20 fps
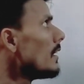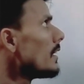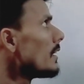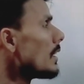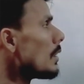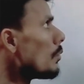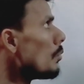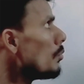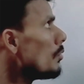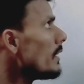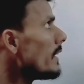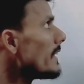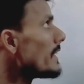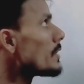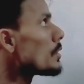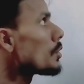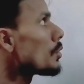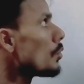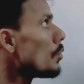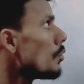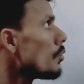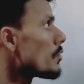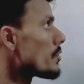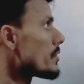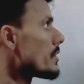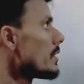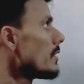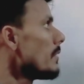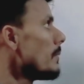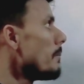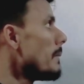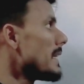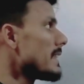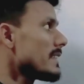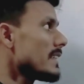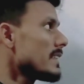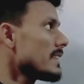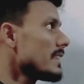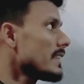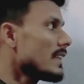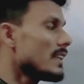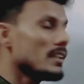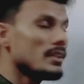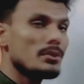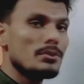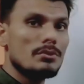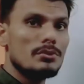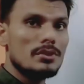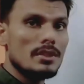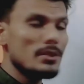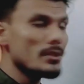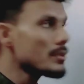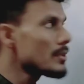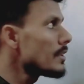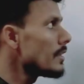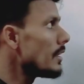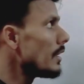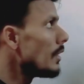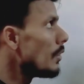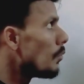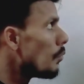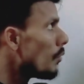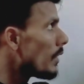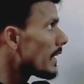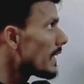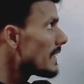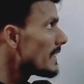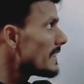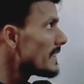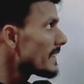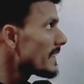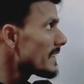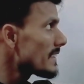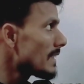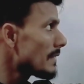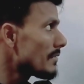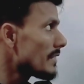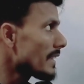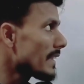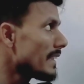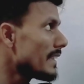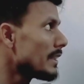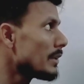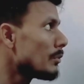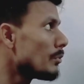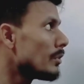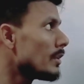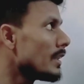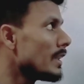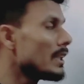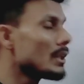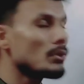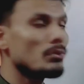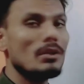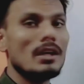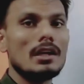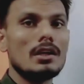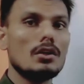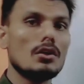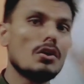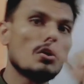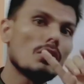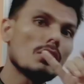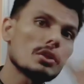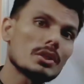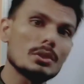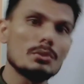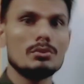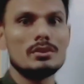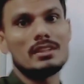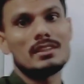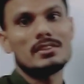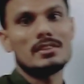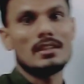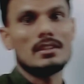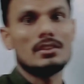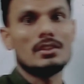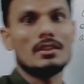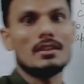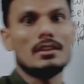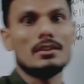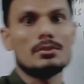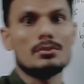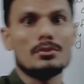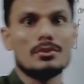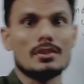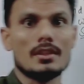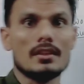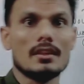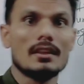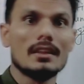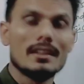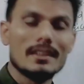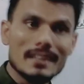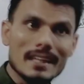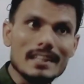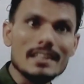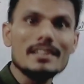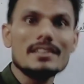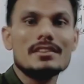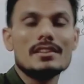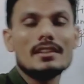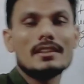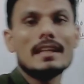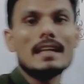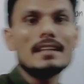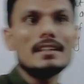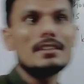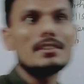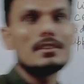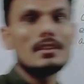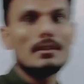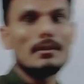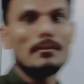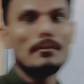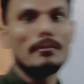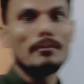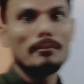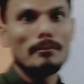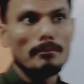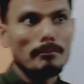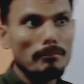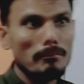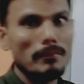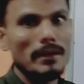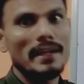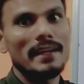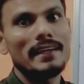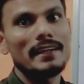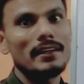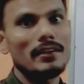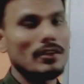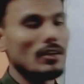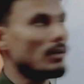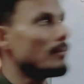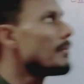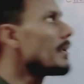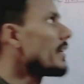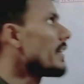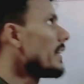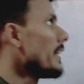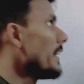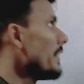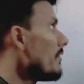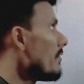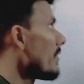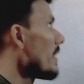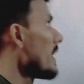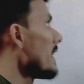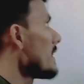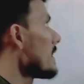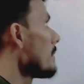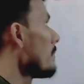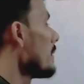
wound is closed by surgical sutures, whereas in case of secondary wound healing, we are not using surgical suture. That is the main common difference